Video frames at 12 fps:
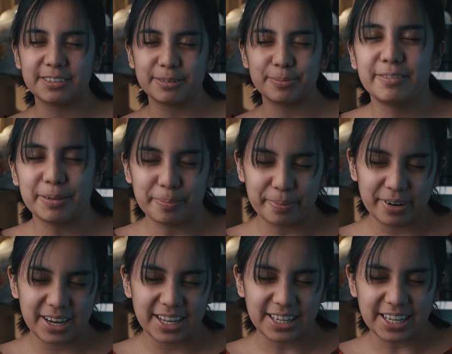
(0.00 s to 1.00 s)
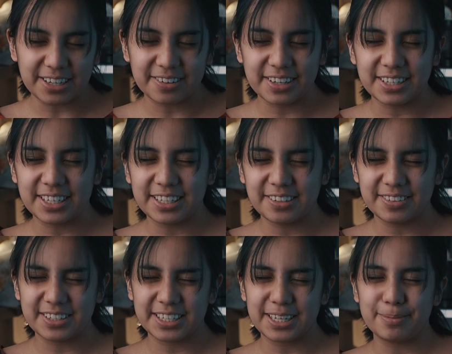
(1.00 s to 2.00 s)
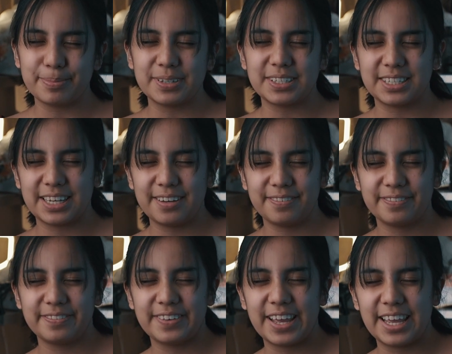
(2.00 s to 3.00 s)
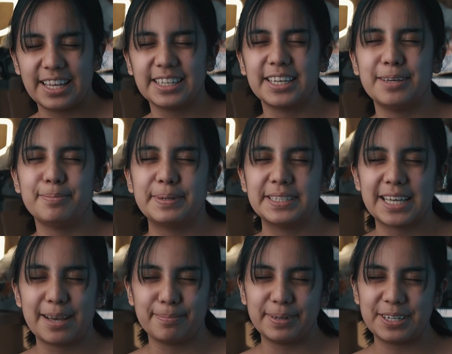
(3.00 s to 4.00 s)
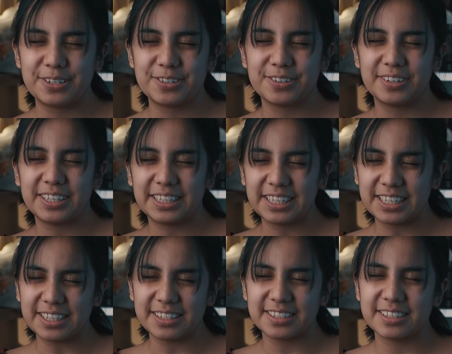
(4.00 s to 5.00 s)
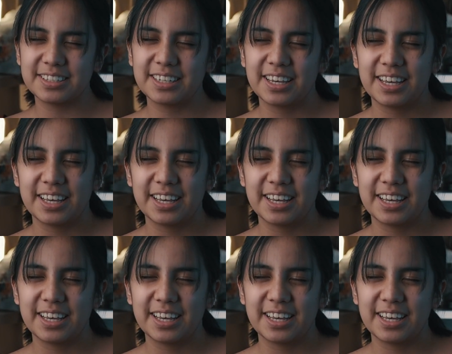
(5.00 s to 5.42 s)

We, we pray that you continue to keep us safe and keep us happy during these